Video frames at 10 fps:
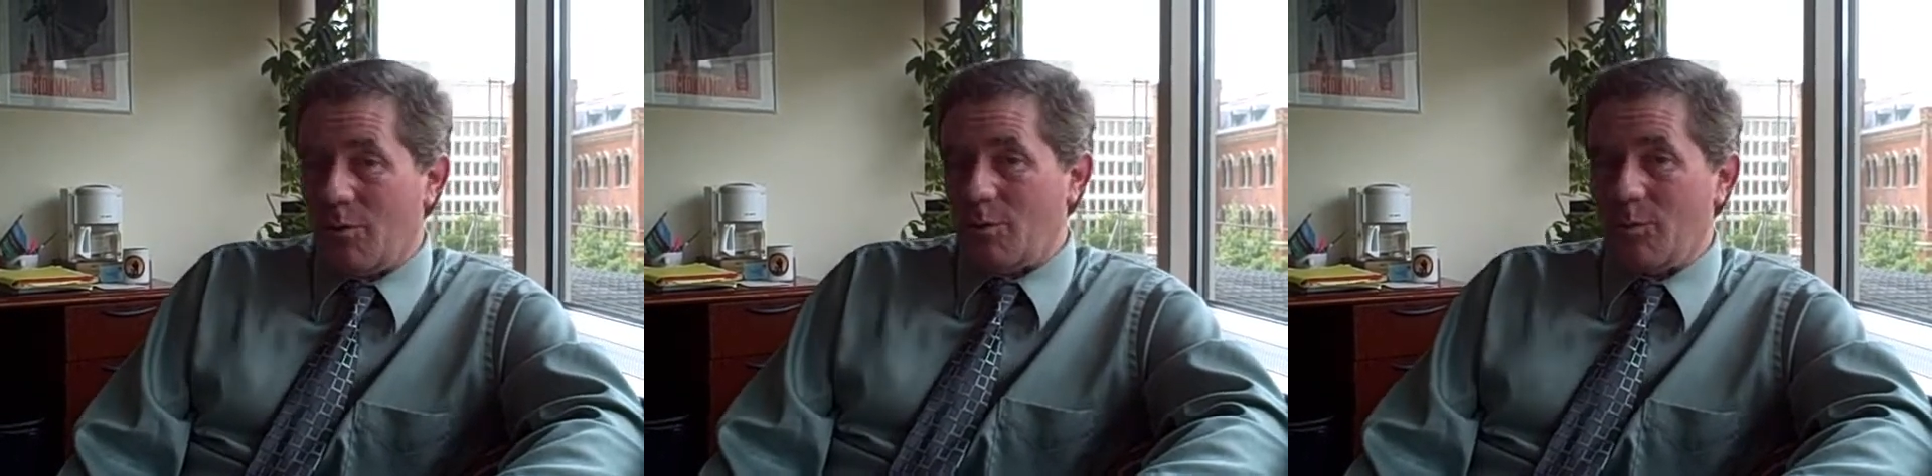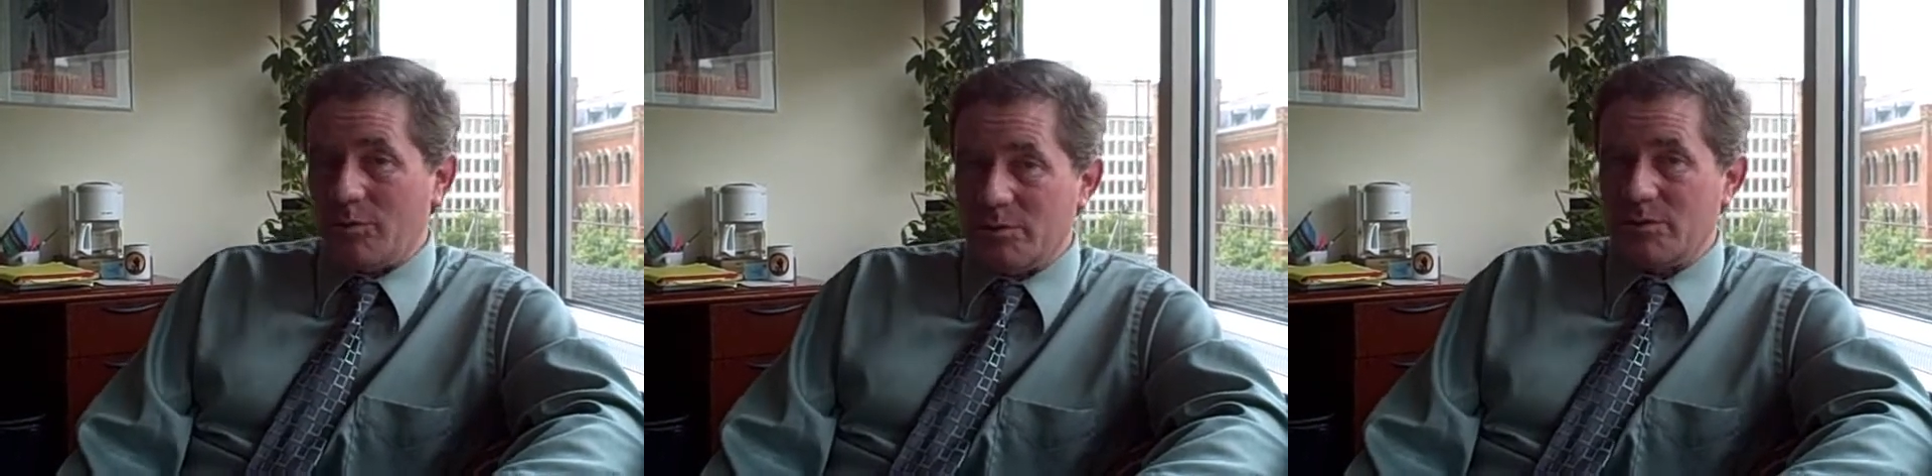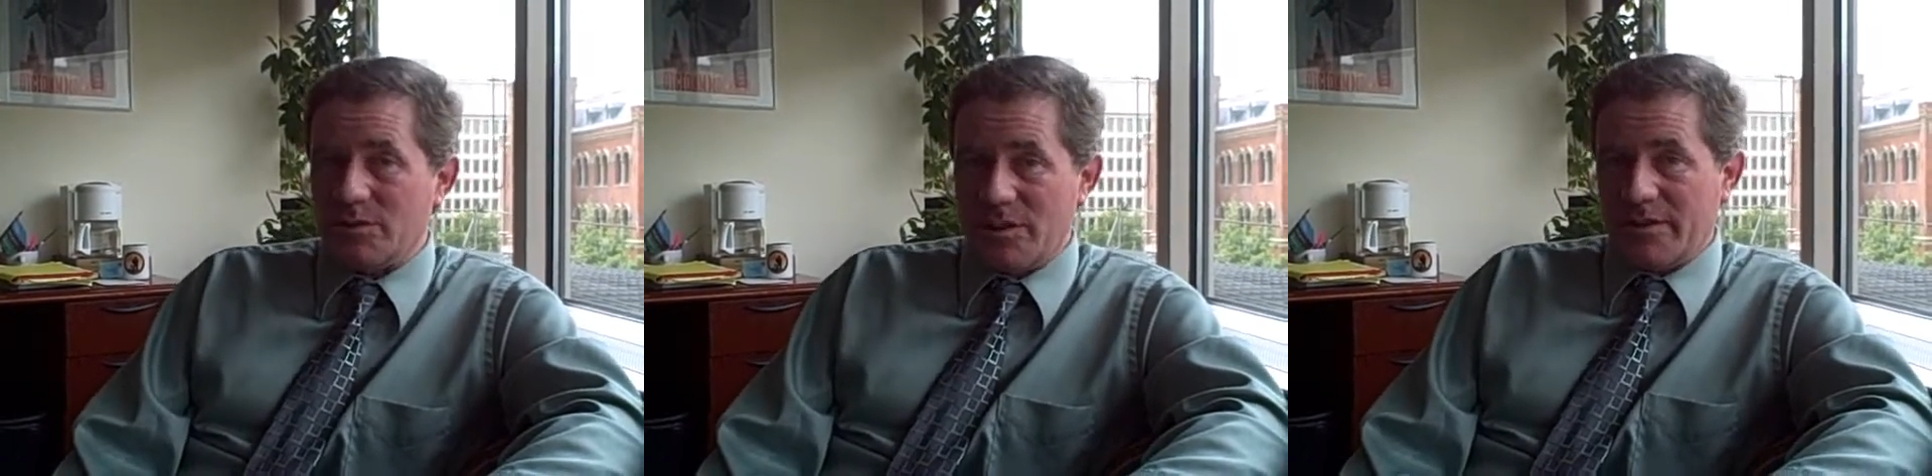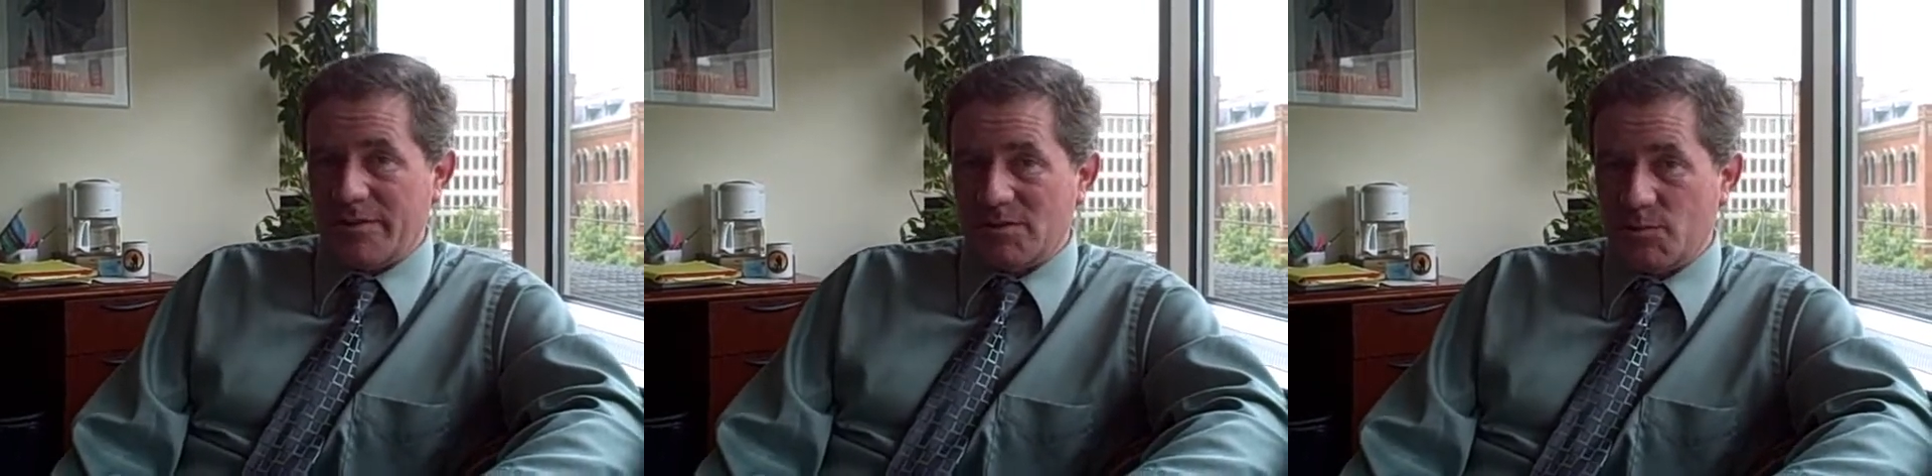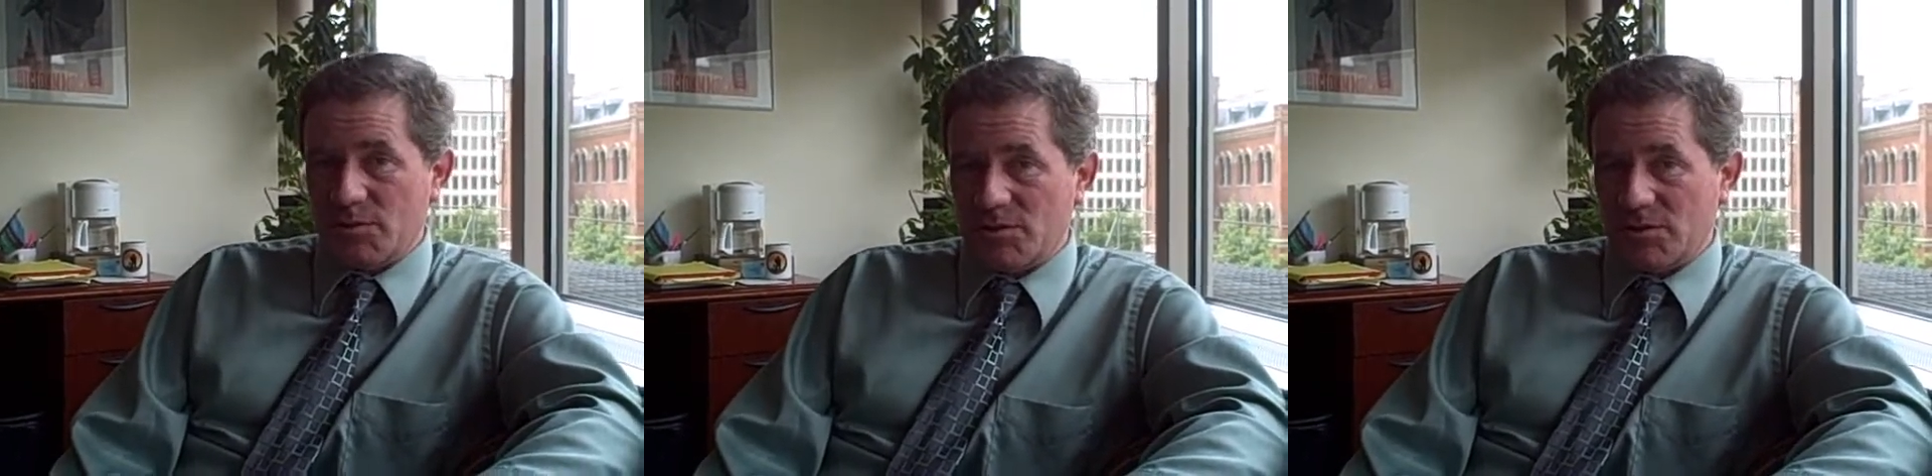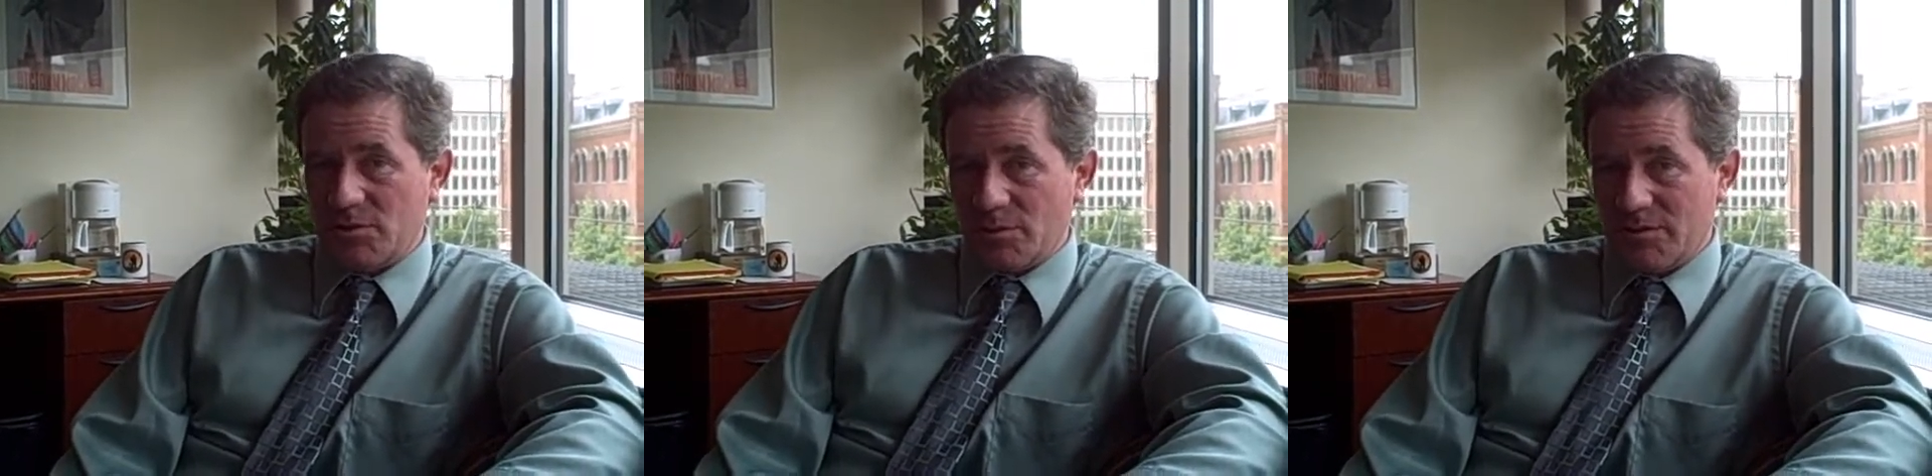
or we'll lose a lot of these species to